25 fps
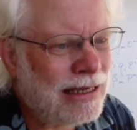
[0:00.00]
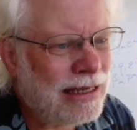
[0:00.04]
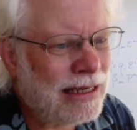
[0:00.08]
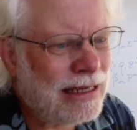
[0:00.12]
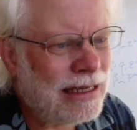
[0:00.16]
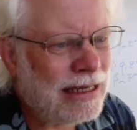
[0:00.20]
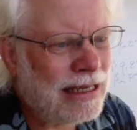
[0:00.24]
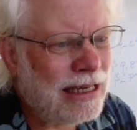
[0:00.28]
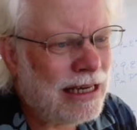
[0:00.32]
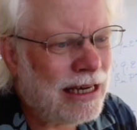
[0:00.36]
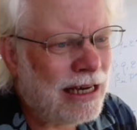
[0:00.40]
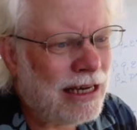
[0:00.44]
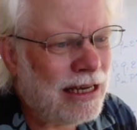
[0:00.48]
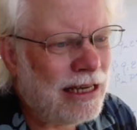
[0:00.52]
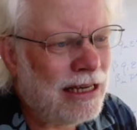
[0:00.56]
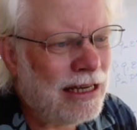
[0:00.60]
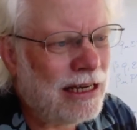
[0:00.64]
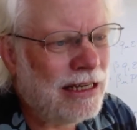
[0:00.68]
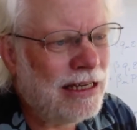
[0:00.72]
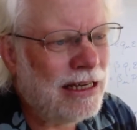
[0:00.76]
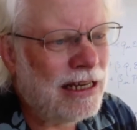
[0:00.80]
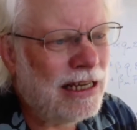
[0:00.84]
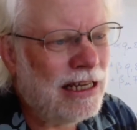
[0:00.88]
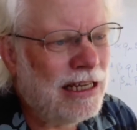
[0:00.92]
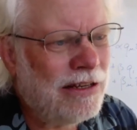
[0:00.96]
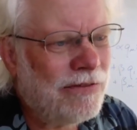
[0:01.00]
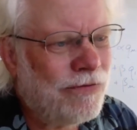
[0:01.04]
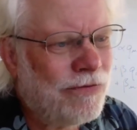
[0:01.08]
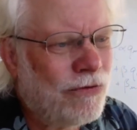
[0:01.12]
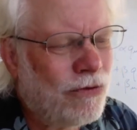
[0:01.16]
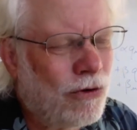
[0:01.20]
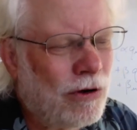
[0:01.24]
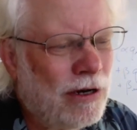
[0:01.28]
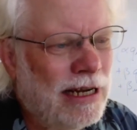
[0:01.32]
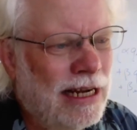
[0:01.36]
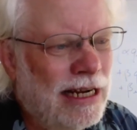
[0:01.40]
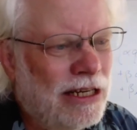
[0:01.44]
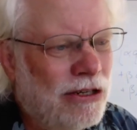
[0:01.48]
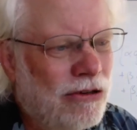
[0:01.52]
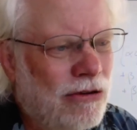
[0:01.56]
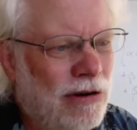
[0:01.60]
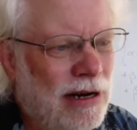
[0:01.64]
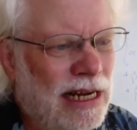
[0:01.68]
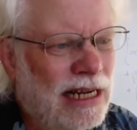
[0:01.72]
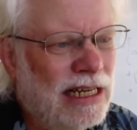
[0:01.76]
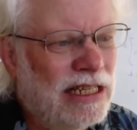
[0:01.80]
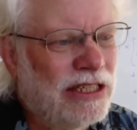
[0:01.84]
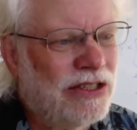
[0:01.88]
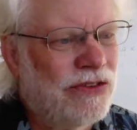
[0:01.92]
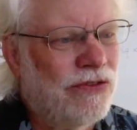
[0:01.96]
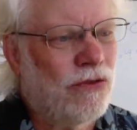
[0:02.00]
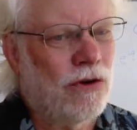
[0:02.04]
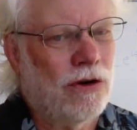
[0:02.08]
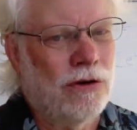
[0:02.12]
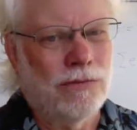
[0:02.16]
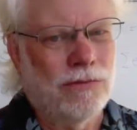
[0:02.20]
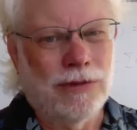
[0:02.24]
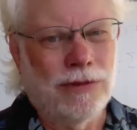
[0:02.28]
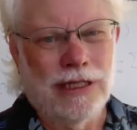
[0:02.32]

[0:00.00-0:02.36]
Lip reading: Yeah, in the Fourier transform,